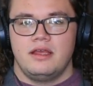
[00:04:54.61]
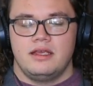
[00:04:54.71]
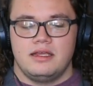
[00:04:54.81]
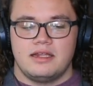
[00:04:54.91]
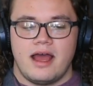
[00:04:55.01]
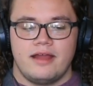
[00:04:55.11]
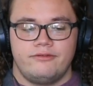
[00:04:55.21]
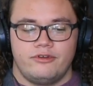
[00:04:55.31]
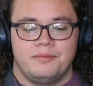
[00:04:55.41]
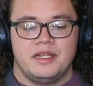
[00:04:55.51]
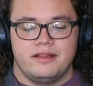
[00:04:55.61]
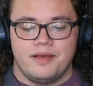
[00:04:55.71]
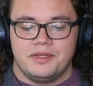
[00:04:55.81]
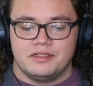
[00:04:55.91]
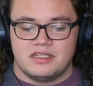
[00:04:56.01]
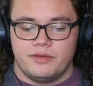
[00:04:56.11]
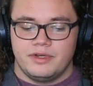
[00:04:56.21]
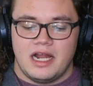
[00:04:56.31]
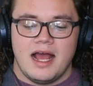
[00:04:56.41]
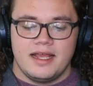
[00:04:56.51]
He died for me. That means that
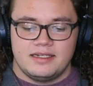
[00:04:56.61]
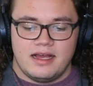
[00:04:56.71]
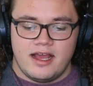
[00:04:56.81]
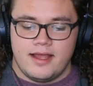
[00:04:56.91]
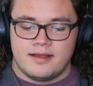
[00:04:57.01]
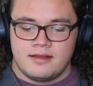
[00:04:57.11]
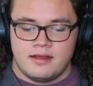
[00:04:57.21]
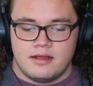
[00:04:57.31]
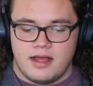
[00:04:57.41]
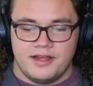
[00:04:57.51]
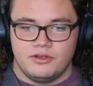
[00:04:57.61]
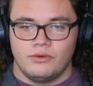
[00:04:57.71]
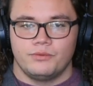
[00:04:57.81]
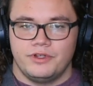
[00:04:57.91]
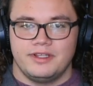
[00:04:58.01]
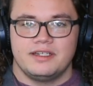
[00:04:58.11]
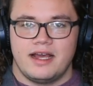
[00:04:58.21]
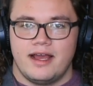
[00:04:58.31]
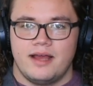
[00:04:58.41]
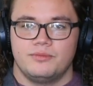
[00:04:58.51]
when I die, I don't really
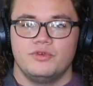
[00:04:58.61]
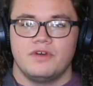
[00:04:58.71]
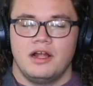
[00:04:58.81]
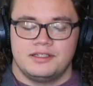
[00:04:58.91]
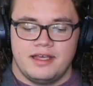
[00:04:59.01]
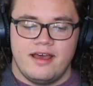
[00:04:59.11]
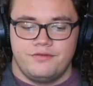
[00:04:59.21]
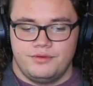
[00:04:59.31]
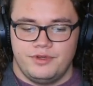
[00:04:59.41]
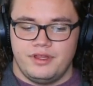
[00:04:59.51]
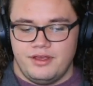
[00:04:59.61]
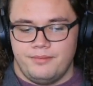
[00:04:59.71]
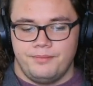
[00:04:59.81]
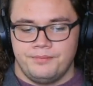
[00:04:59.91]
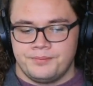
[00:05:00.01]
die. I move on to heaven with him.